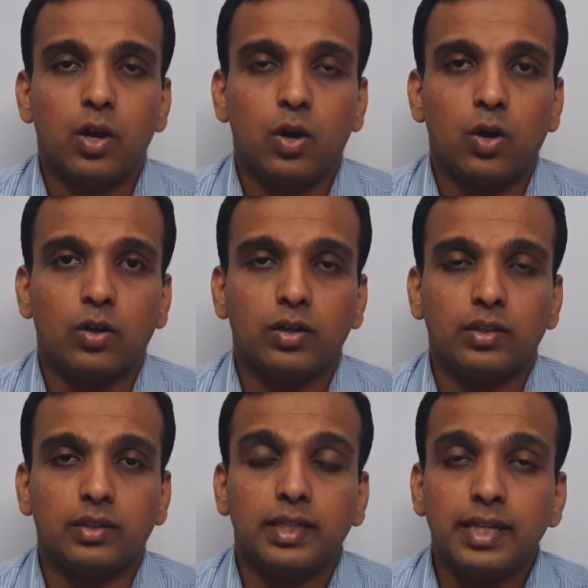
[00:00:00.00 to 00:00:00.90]
or
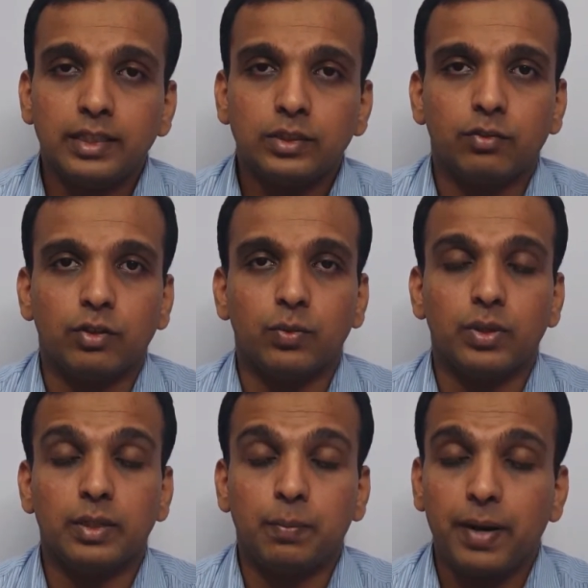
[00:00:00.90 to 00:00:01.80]
the things of the
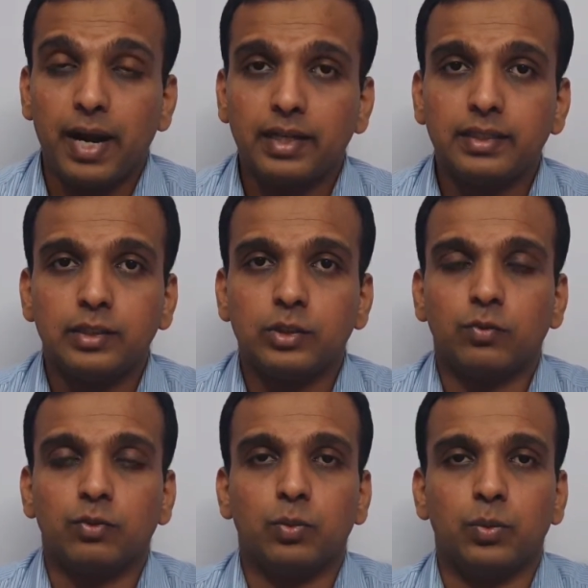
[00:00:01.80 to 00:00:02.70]
world, the practices
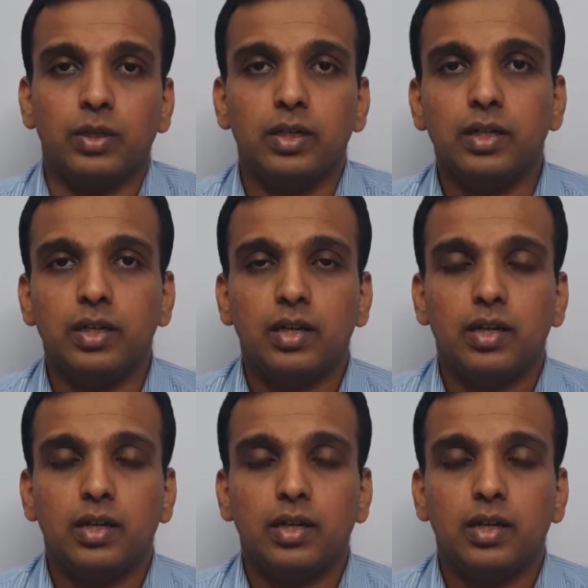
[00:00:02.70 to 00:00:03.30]
of the world,